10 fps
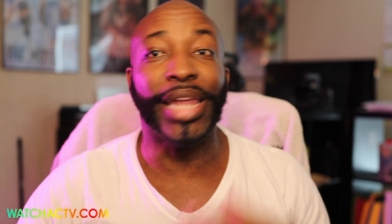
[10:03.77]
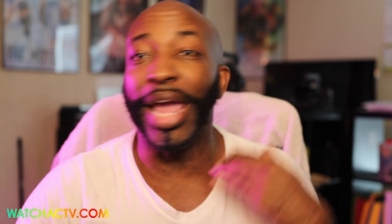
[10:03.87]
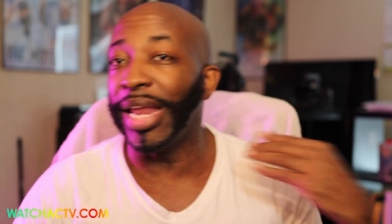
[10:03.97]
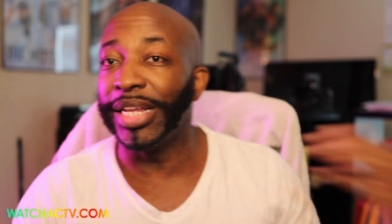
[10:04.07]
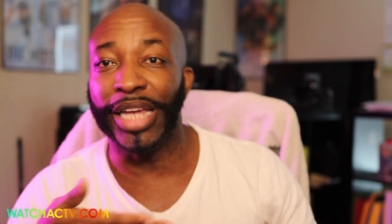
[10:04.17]

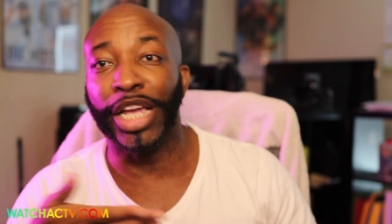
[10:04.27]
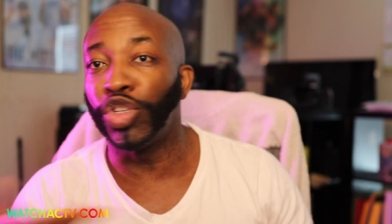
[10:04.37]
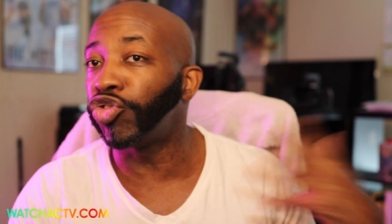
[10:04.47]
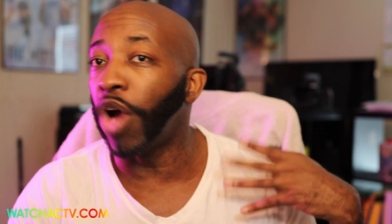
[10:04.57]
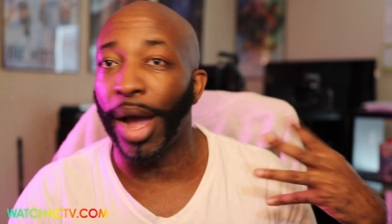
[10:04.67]
Danny takes
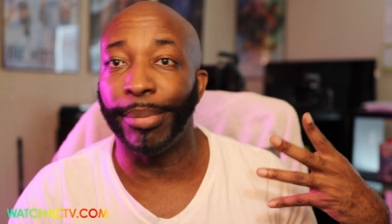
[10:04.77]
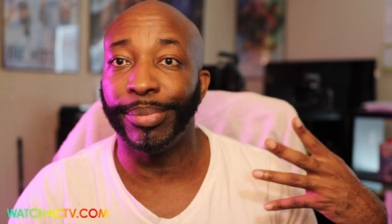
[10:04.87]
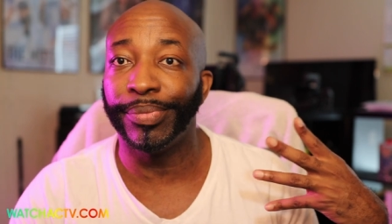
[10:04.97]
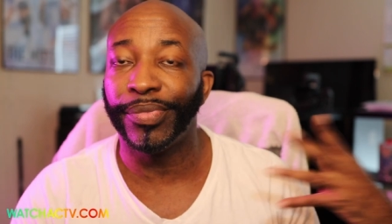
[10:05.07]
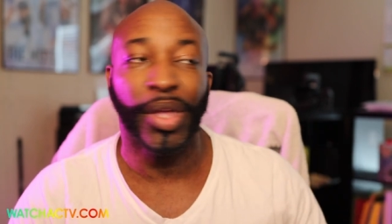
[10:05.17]
Trump.
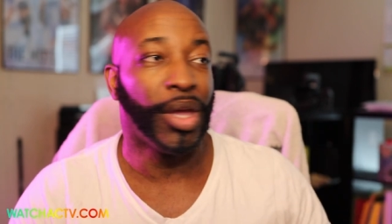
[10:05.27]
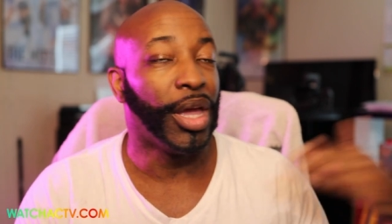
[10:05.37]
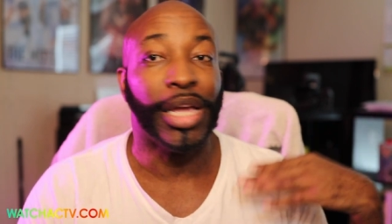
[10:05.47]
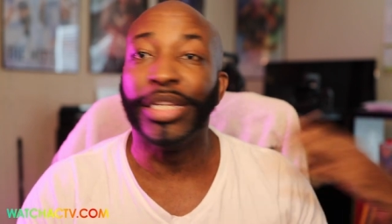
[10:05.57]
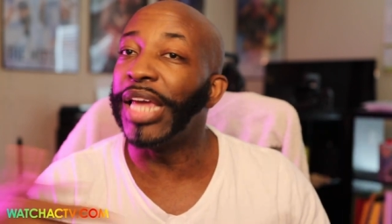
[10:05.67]

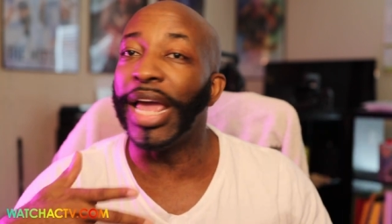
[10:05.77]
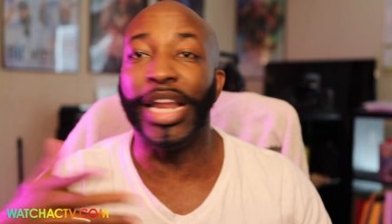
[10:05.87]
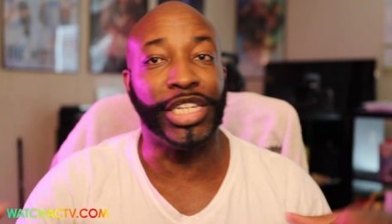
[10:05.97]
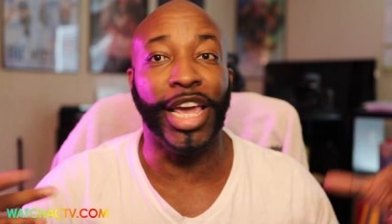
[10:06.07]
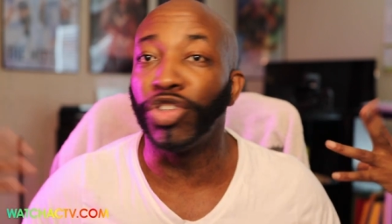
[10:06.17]

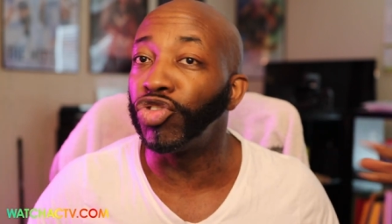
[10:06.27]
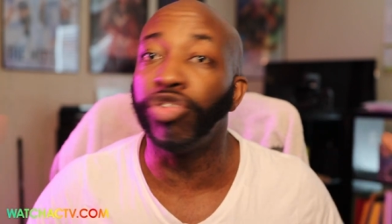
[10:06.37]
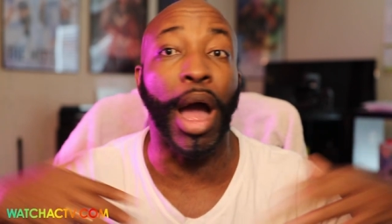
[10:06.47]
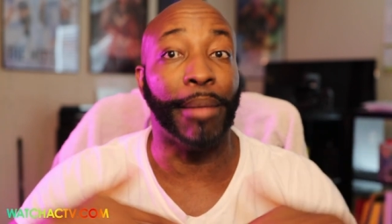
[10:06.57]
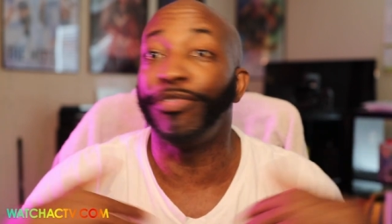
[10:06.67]
Danny takes
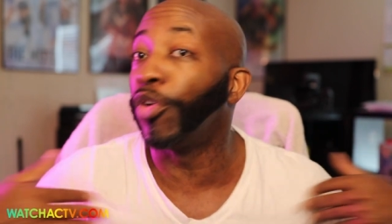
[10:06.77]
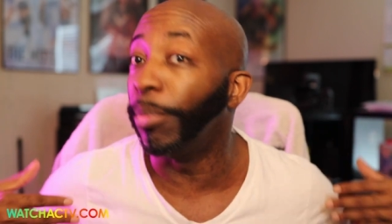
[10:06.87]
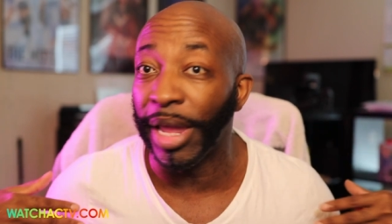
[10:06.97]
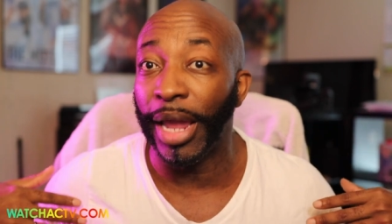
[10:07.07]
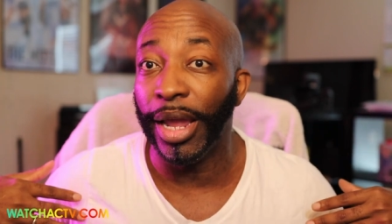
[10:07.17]
Trump for
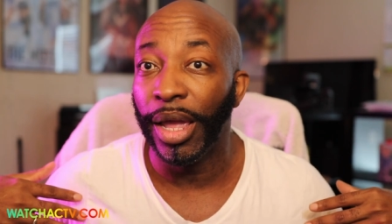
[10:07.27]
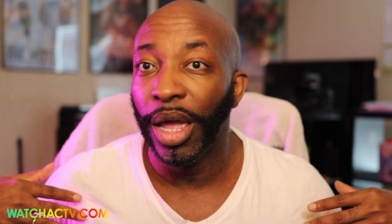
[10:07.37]
me.